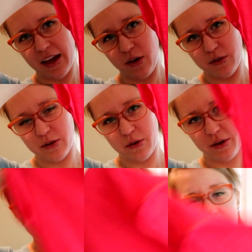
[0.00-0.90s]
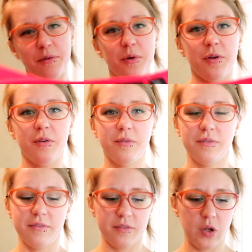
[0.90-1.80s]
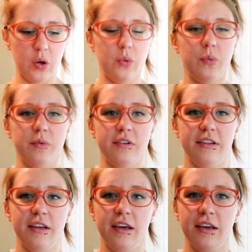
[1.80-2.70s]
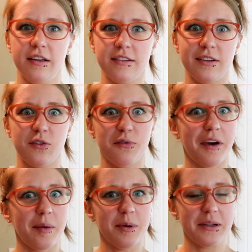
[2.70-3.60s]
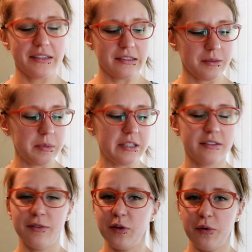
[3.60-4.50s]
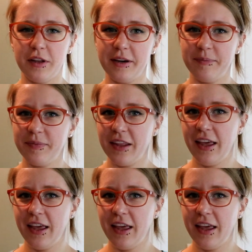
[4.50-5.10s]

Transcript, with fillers: I also have never owned such a vibrant piece of clothing.